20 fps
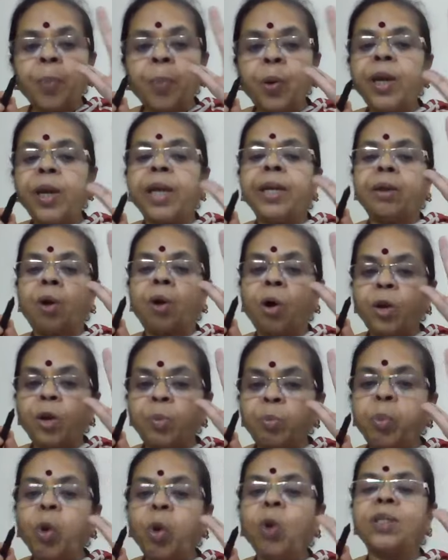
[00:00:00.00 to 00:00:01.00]
Put it
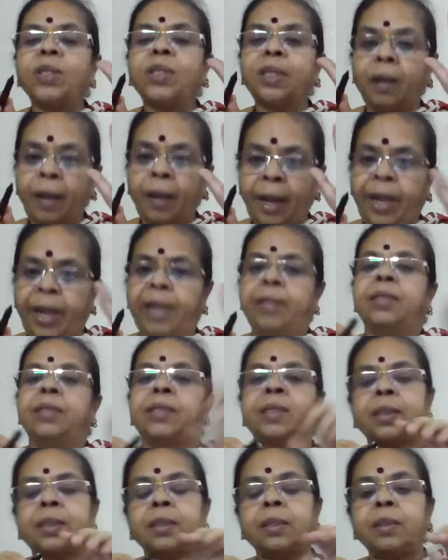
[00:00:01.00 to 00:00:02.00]
on both the
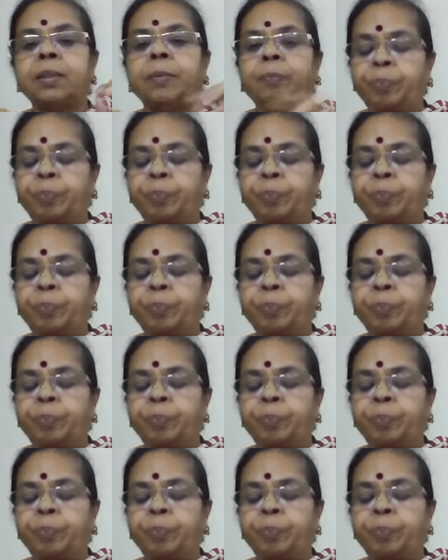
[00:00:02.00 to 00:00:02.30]
hands.